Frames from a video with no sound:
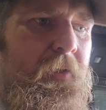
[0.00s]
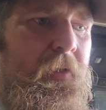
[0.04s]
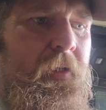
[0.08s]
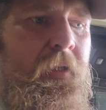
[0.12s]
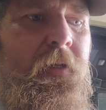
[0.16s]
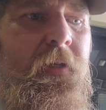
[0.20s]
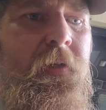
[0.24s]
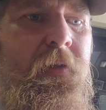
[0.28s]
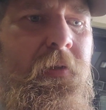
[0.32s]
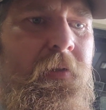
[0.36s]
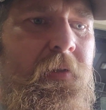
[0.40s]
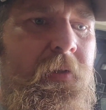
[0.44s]

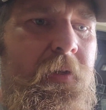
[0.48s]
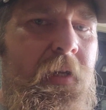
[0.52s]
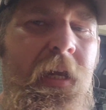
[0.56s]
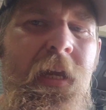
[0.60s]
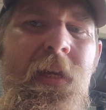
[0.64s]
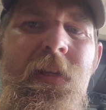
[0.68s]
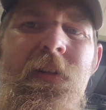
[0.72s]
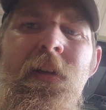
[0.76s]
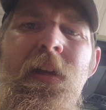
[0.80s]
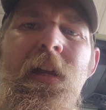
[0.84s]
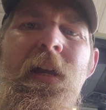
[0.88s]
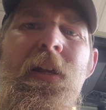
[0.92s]
is
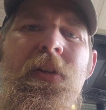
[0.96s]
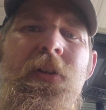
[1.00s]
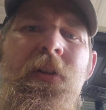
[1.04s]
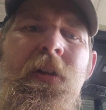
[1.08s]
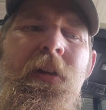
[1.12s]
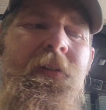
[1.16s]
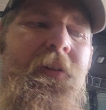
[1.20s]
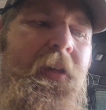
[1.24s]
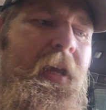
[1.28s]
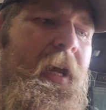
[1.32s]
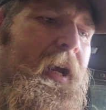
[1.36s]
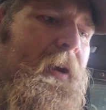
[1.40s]
Case IH
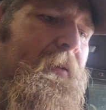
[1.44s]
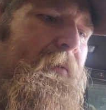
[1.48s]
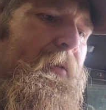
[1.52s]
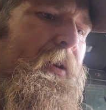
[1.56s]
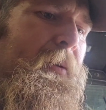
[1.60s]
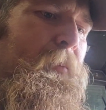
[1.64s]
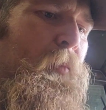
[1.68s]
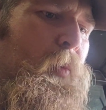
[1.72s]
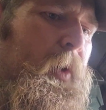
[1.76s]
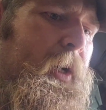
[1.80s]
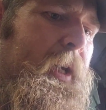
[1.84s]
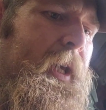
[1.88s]
does have
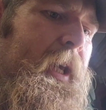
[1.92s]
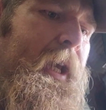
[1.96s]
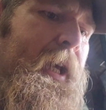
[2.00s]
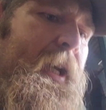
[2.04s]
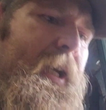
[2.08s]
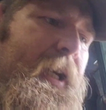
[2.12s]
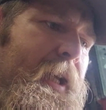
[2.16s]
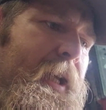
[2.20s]
them. We can